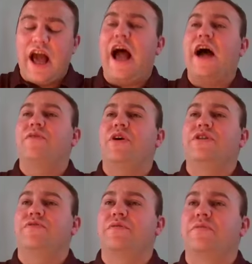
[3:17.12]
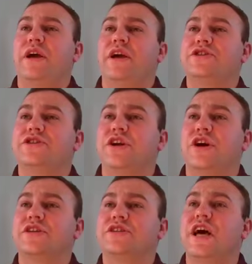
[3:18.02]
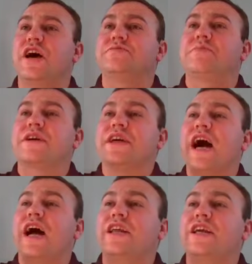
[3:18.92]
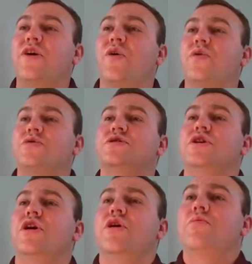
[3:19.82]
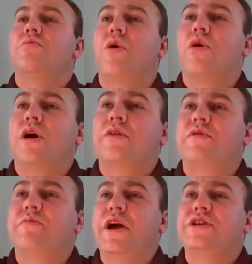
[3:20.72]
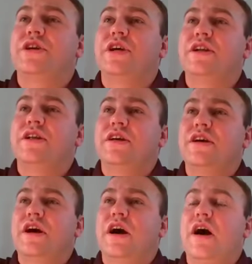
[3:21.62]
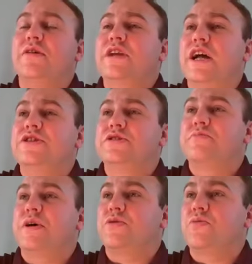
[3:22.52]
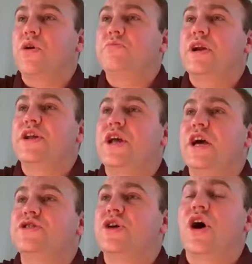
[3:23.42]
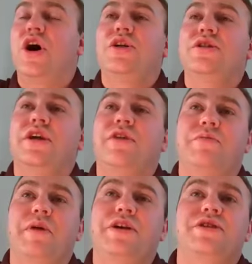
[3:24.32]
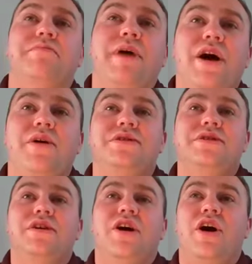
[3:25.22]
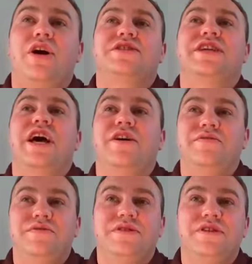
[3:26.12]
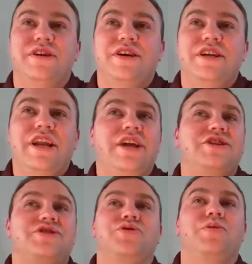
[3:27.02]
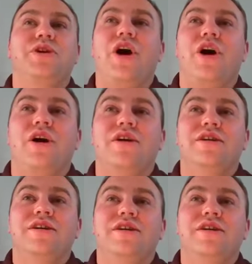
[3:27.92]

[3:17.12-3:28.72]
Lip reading: have all the information ourselves, but God, he holds more information, not just about the world, but he has all the information about ourselves. Not just who we are,